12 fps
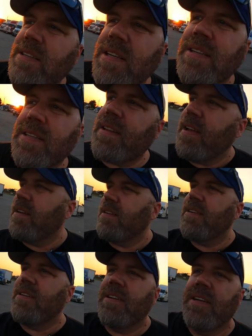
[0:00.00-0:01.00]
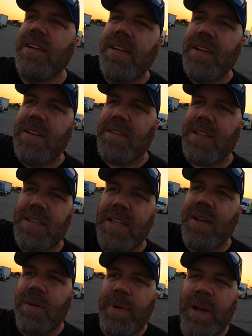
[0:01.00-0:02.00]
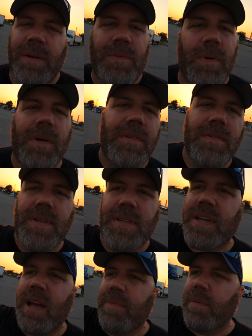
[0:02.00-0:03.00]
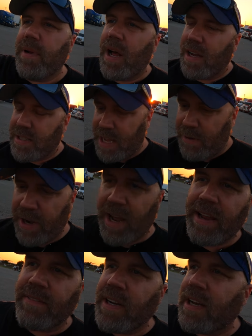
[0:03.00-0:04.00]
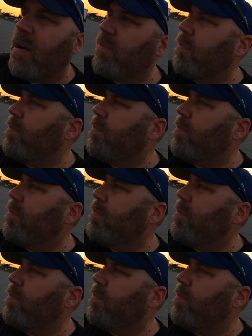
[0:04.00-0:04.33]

just a little bit, just a couple blocks out. Well, not even a couple